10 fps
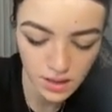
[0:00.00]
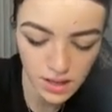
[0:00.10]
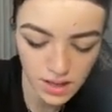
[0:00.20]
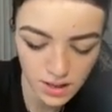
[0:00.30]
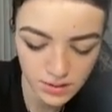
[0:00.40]

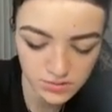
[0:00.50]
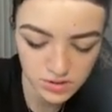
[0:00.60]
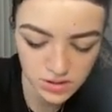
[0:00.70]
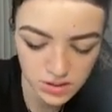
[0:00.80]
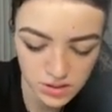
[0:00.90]
and I'm
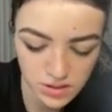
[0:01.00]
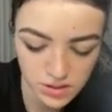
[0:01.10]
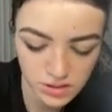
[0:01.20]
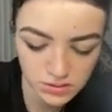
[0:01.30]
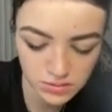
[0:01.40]
just
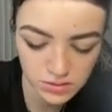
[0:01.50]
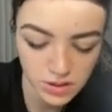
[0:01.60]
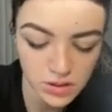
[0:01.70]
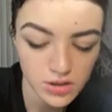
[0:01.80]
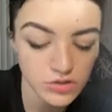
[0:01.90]
gonna
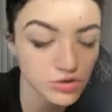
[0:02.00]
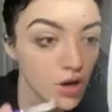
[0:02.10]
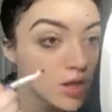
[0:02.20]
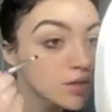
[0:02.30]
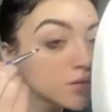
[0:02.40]

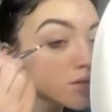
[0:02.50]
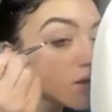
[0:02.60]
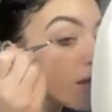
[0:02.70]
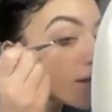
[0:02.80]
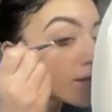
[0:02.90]
draw a little
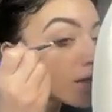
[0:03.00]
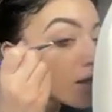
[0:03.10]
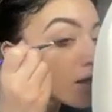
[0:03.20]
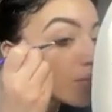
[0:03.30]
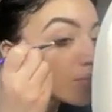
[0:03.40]
line
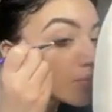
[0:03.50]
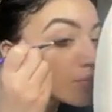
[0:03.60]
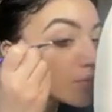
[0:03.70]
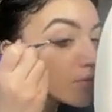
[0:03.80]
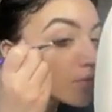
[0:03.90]
up
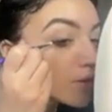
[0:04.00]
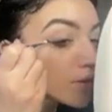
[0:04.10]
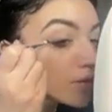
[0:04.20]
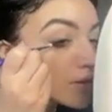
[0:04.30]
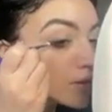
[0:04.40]
like
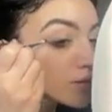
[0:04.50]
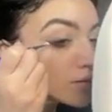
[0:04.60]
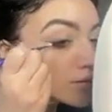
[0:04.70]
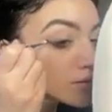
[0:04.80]
this,